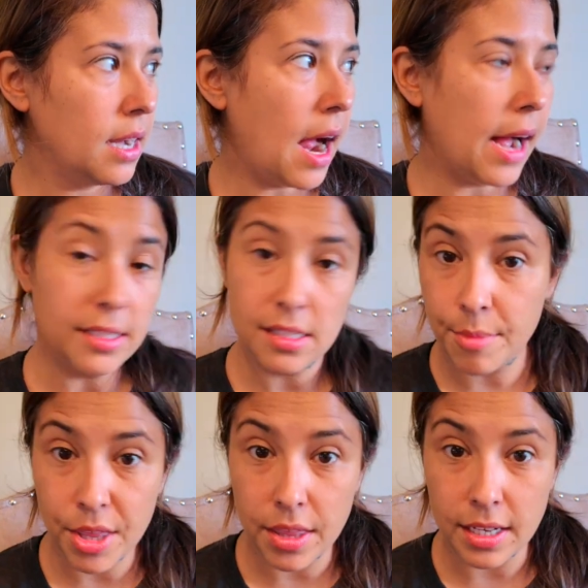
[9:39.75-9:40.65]
on some
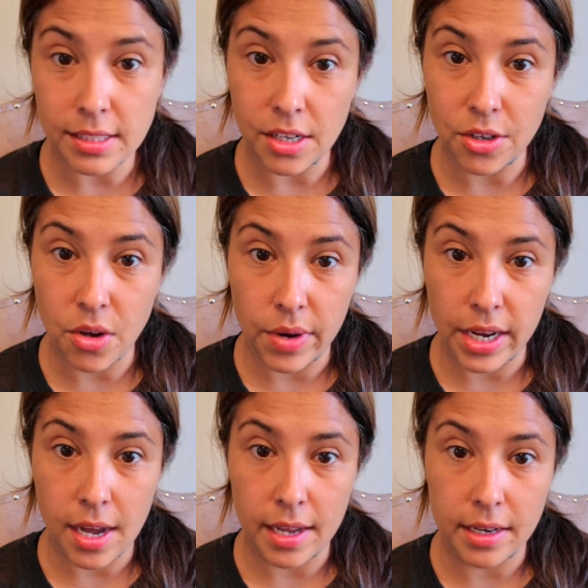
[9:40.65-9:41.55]
of the things that are going
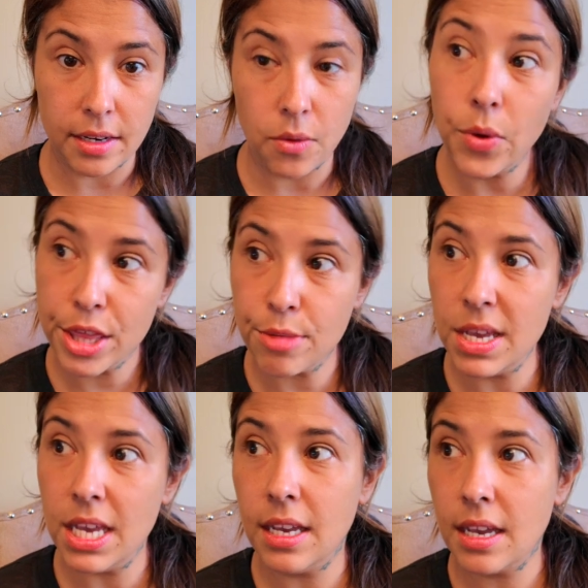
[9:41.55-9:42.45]
on with
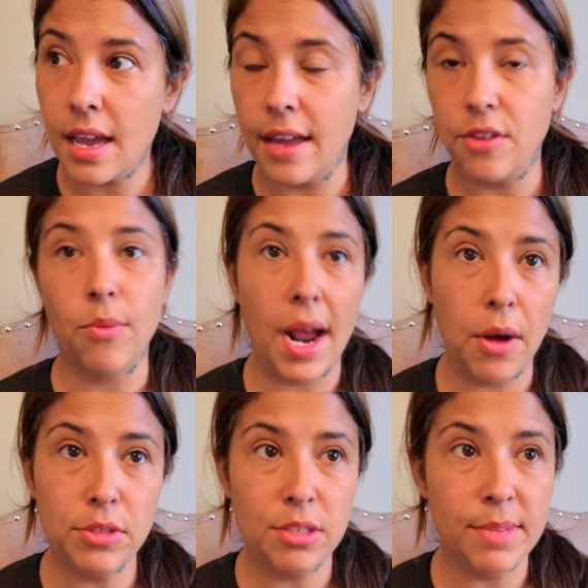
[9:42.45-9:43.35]
me and
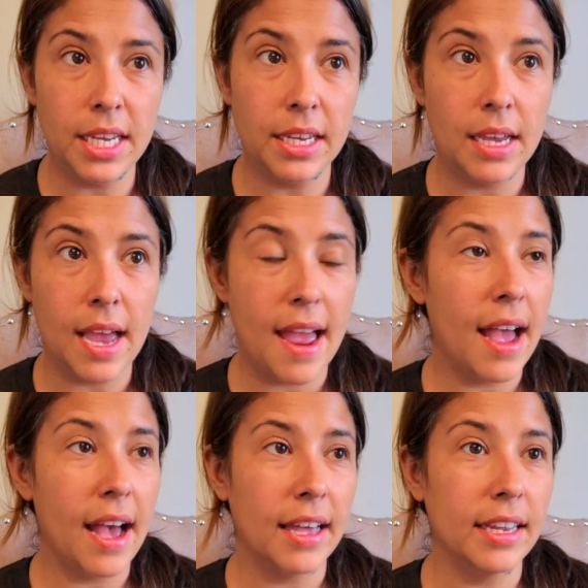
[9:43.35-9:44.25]
around me.
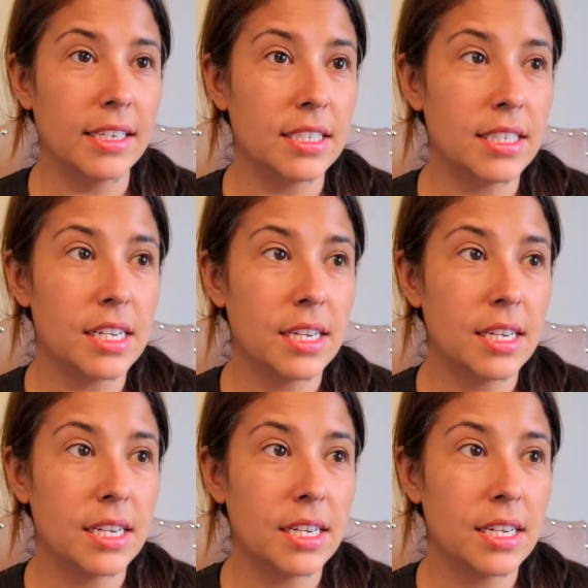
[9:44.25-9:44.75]
And